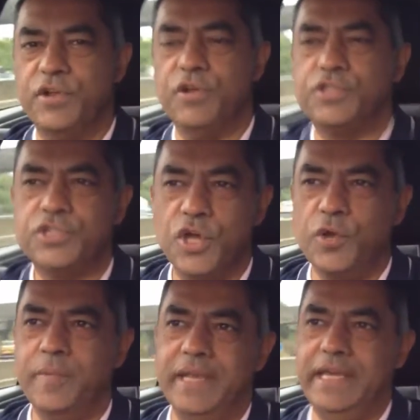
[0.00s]
There are
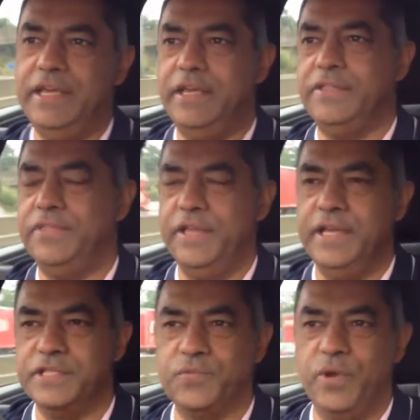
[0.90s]
so many
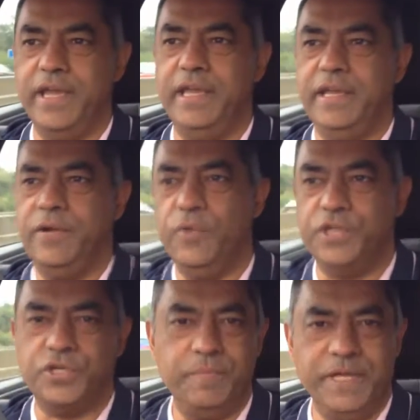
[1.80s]
things we
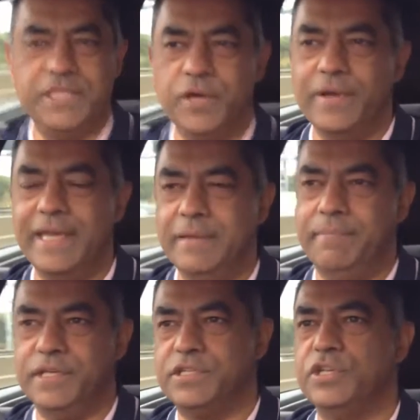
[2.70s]
we should be doing
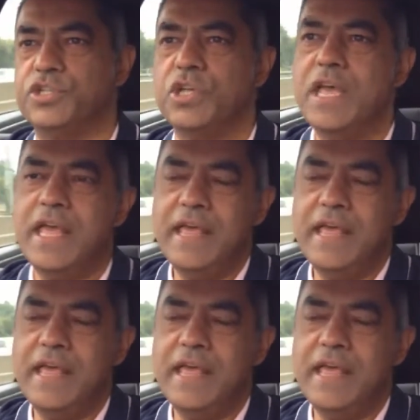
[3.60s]
in business